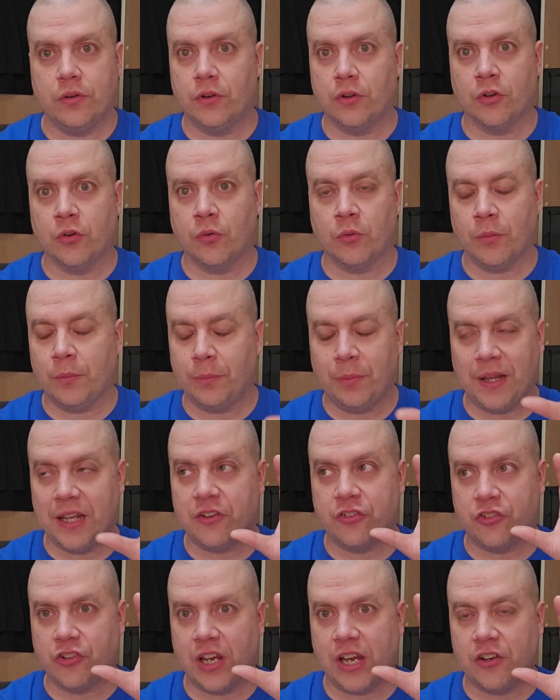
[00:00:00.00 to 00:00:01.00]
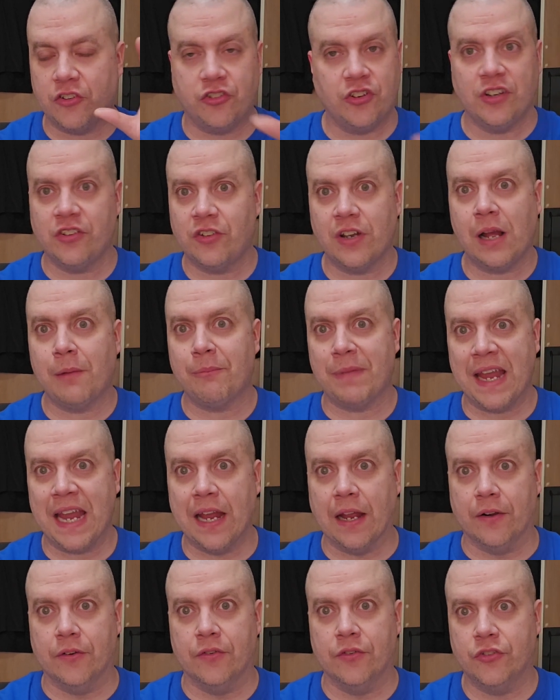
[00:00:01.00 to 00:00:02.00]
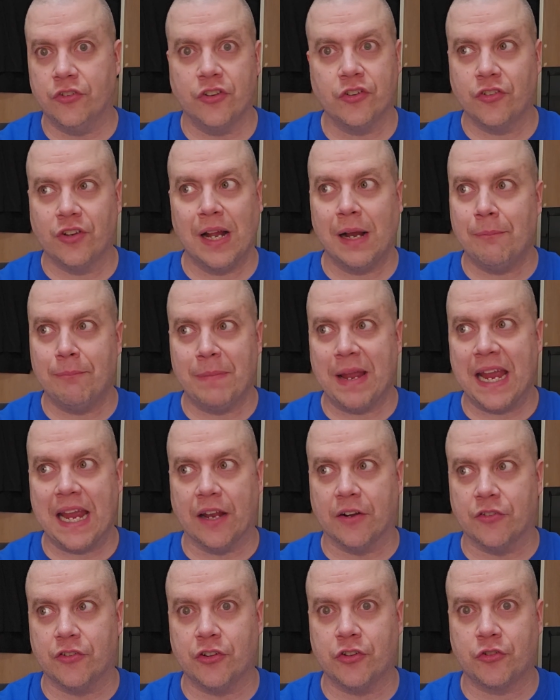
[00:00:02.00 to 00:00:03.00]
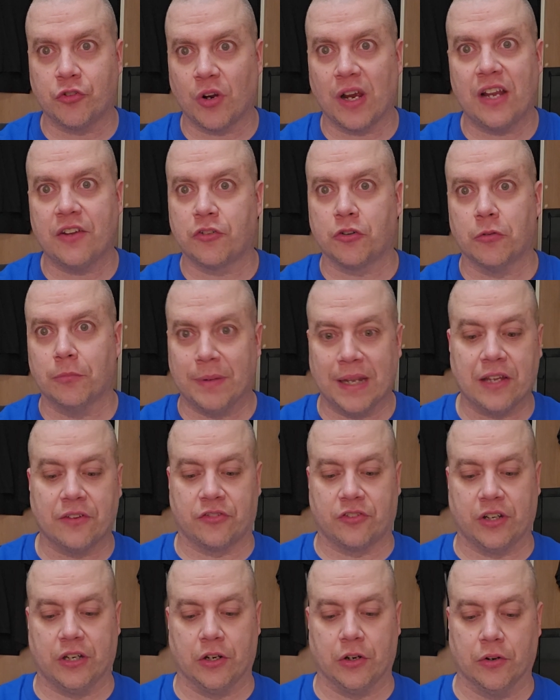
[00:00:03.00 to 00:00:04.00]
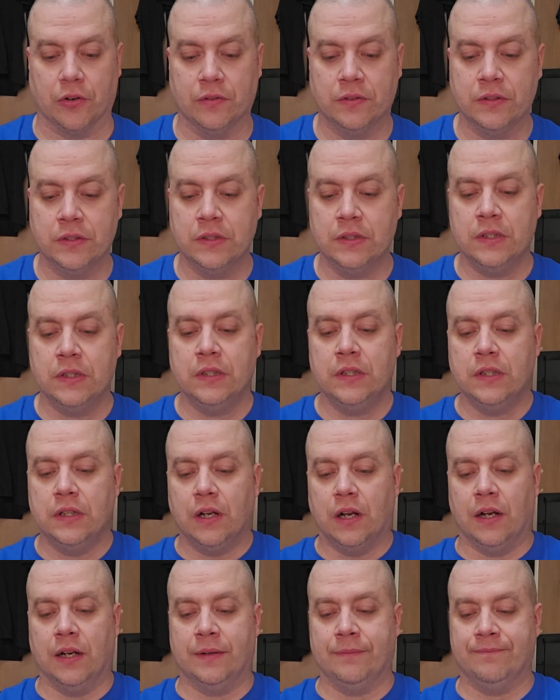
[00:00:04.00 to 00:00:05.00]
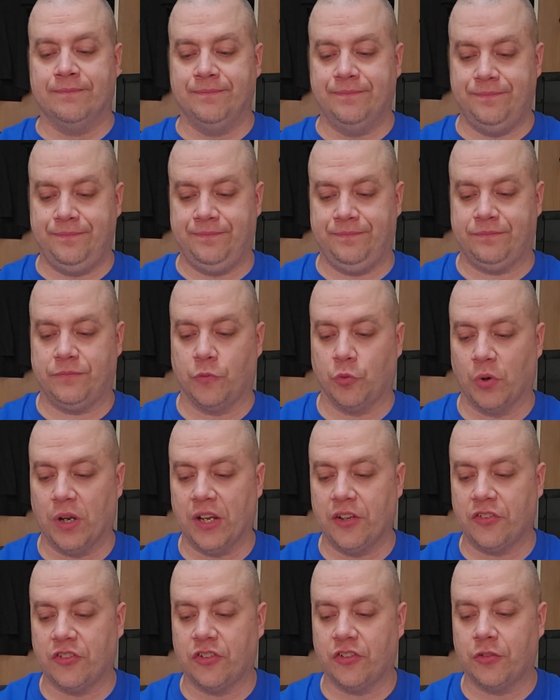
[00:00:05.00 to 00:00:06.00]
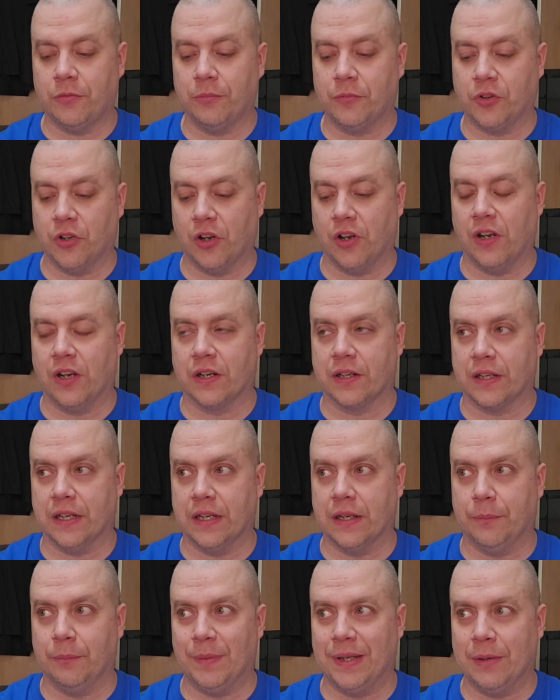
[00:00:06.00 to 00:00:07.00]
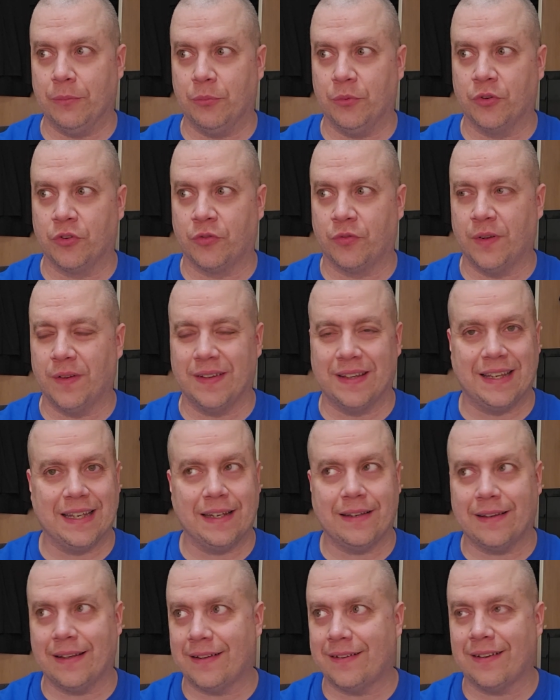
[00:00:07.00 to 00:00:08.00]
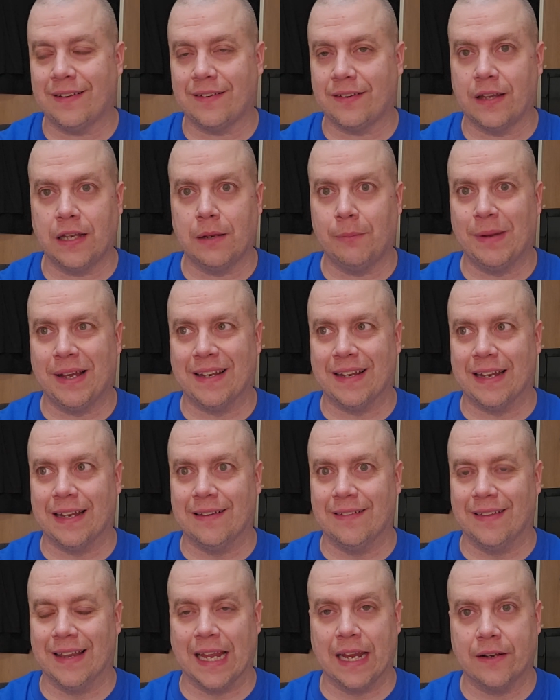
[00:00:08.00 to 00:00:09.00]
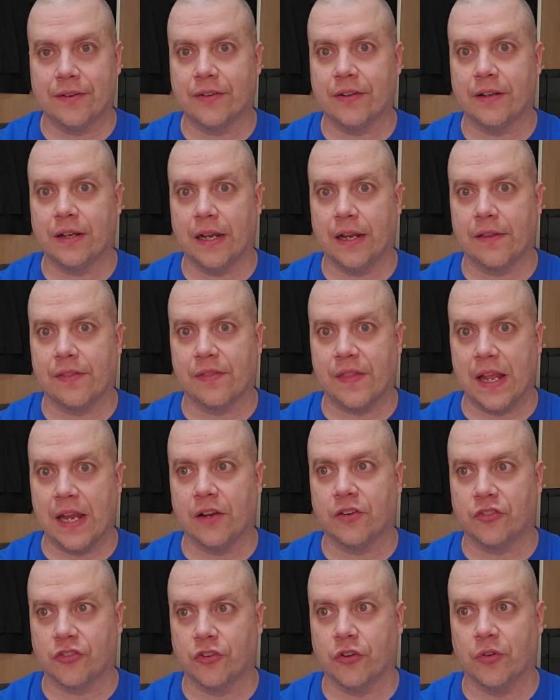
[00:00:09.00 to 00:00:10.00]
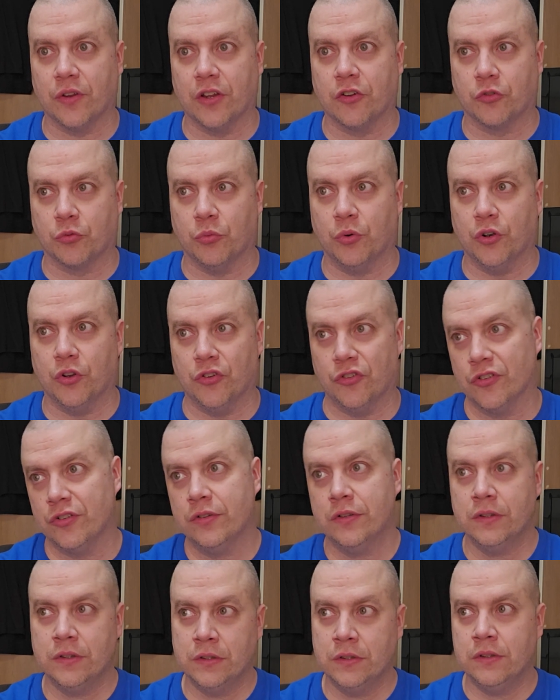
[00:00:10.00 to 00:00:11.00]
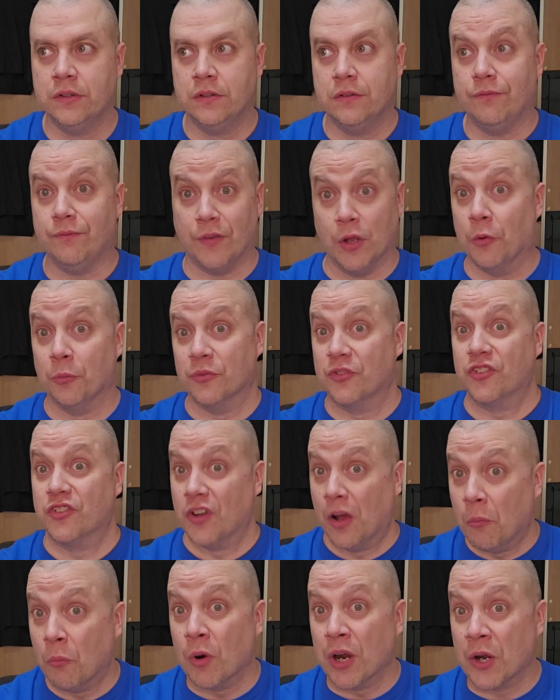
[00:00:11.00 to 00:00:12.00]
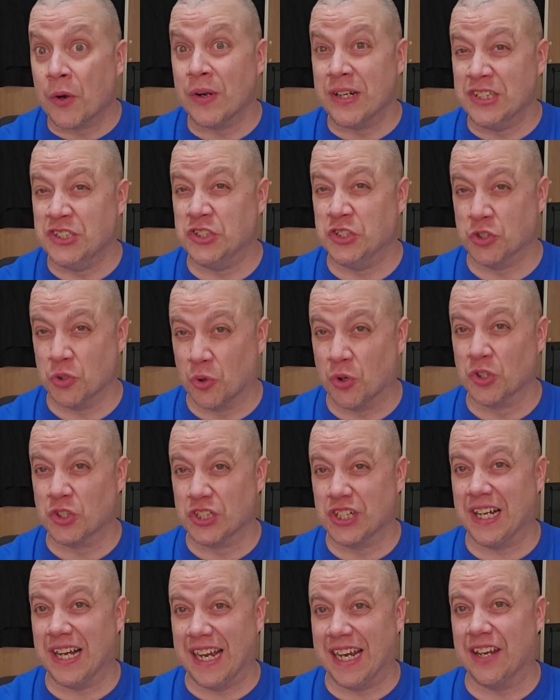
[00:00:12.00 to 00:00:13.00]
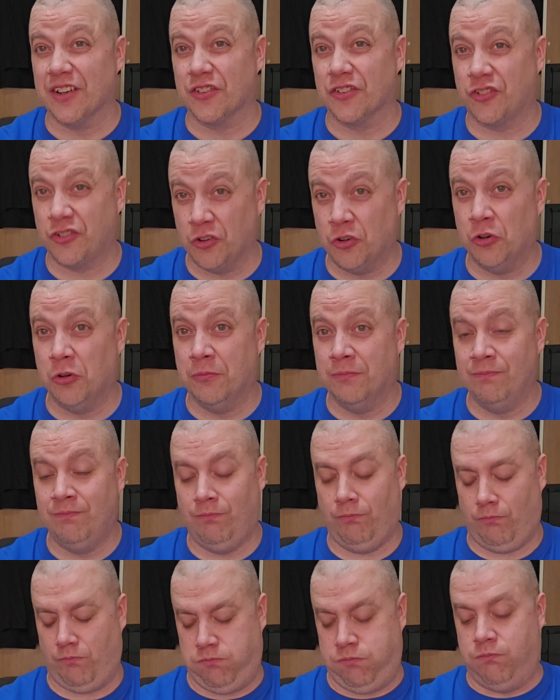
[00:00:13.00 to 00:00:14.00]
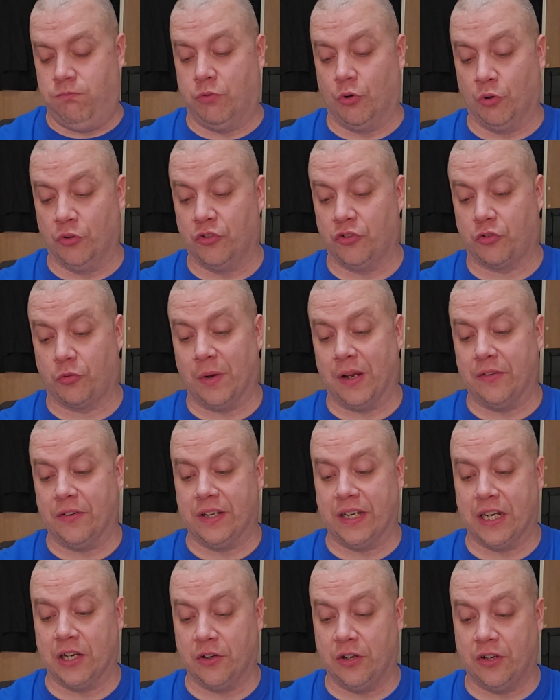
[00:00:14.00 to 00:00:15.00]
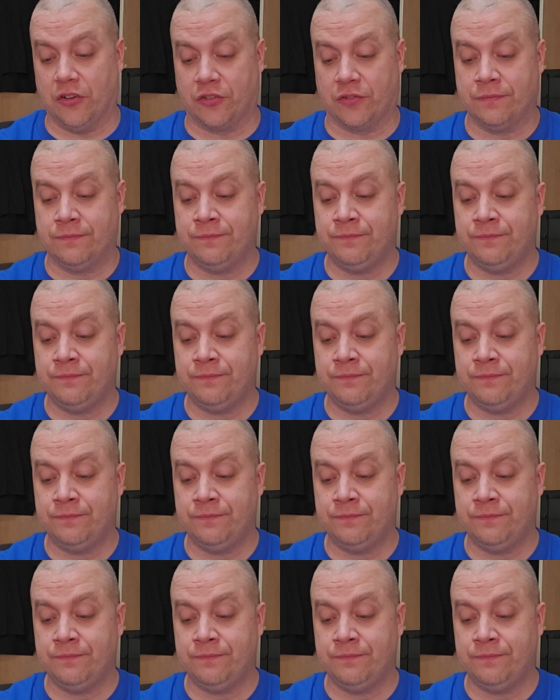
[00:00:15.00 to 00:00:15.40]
The girl who plays Shay, she's not bad. She's not bad. She tries her best here. Racism talk. It was they said something about Atlanta, I think, so this was filmed somewhere in Georgia, I assume, or the surrounding areas.